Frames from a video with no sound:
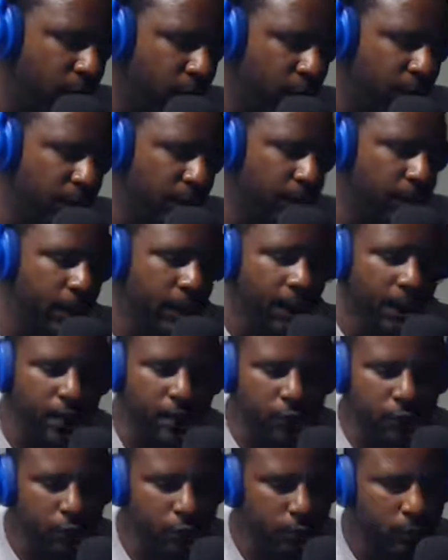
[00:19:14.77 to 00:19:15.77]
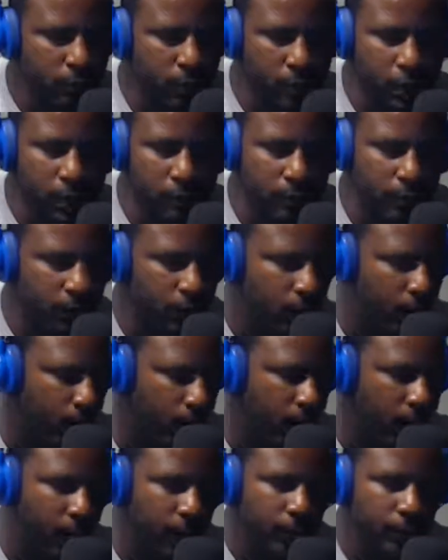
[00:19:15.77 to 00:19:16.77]
be mad because you cut them in
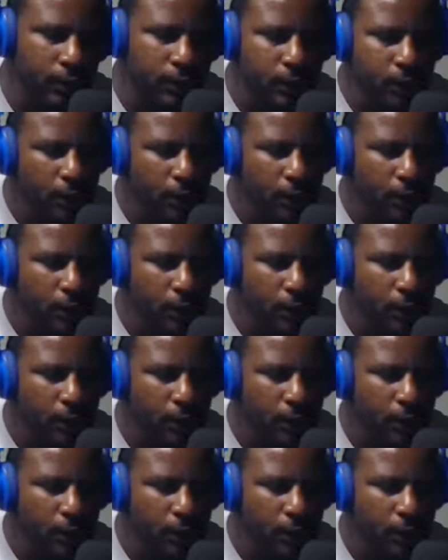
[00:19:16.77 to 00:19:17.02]
line.